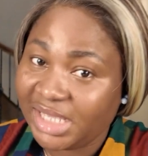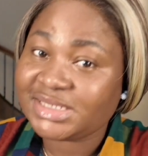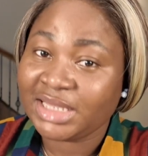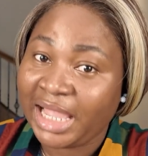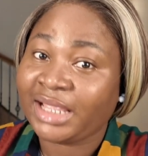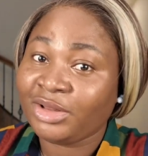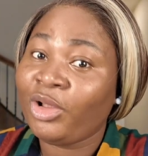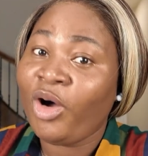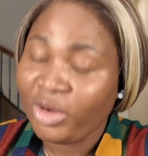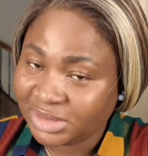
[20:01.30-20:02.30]
like a
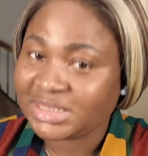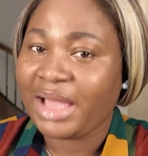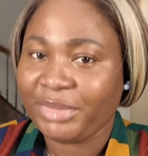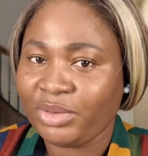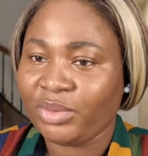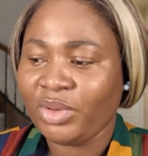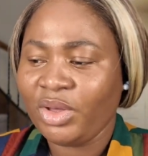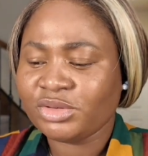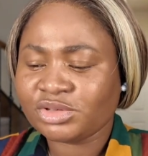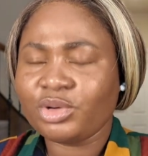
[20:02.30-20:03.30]
long time ago.
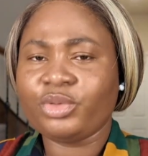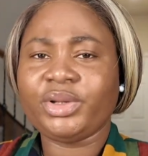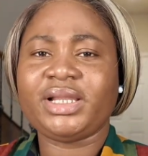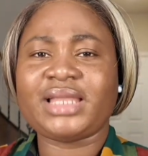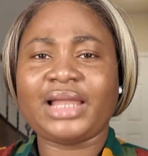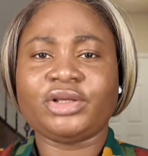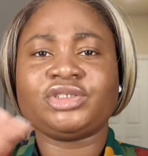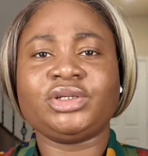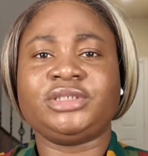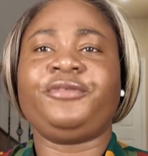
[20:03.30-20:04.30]
So really, that does
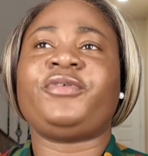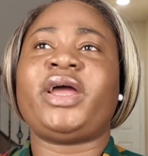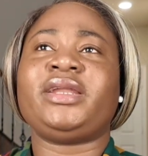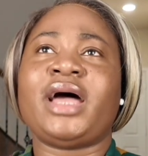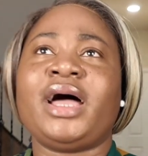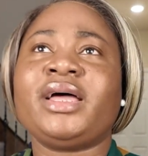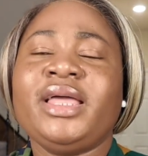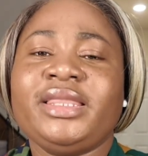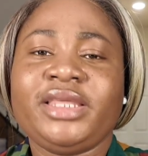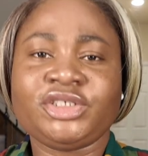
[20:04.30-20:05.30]
not define her.
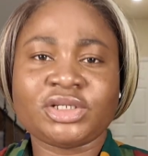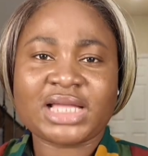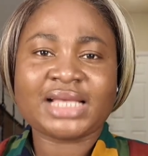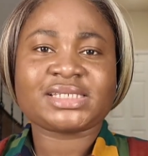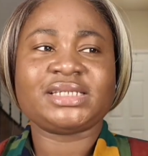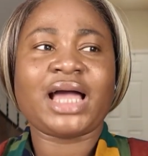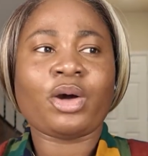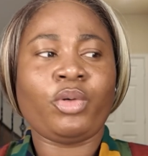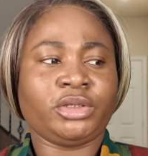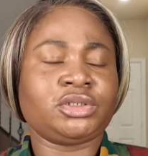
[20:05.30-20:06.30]
They're just asking
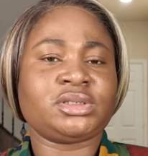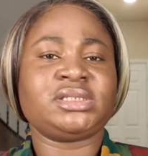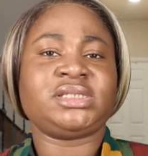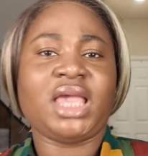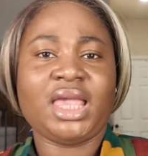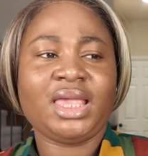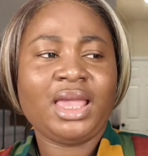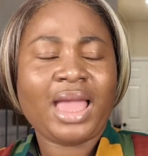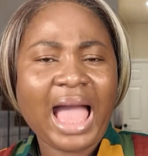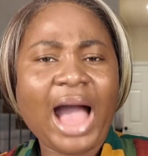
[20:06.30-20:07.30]
her question to say,
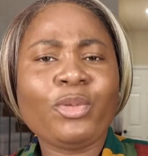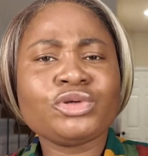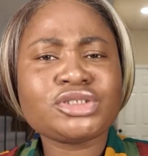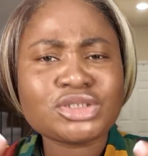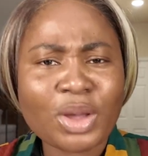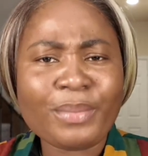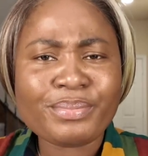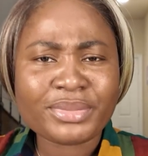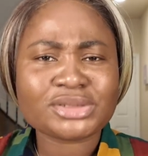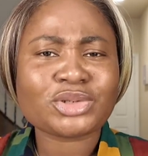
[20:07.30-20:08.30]
I will
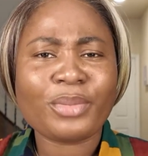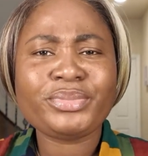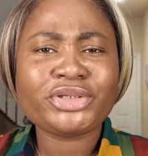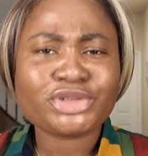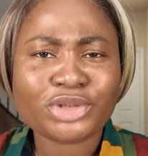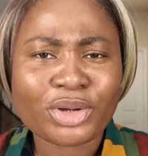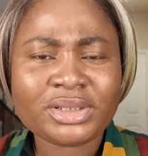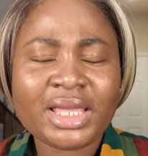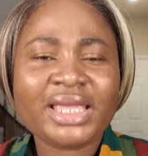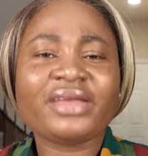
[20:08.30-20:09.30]
submission,
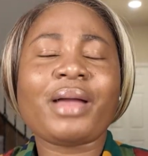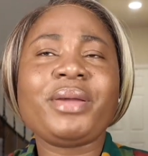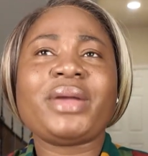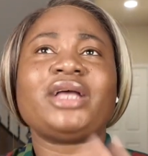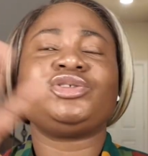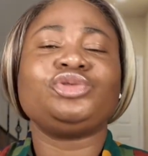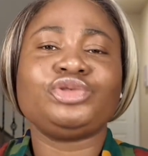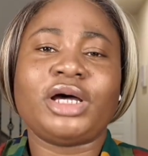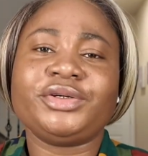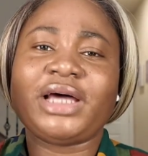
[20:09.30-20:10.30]
you know, maybe I should do
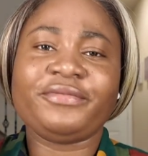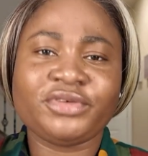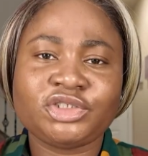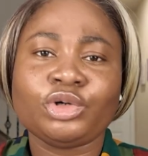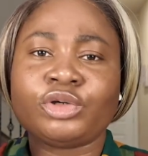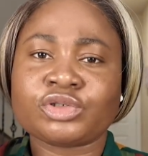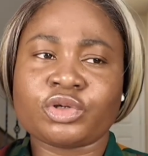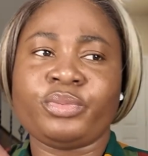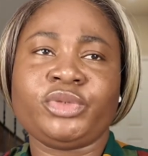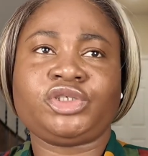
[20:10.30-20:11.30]
another video on
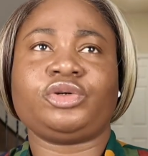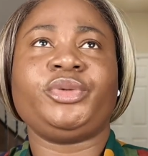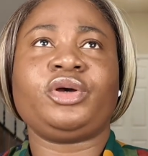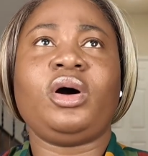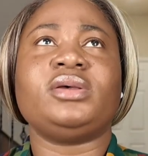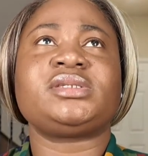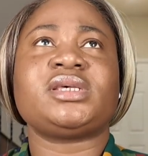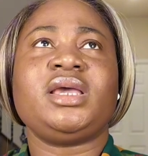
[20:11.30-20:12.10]
submission, because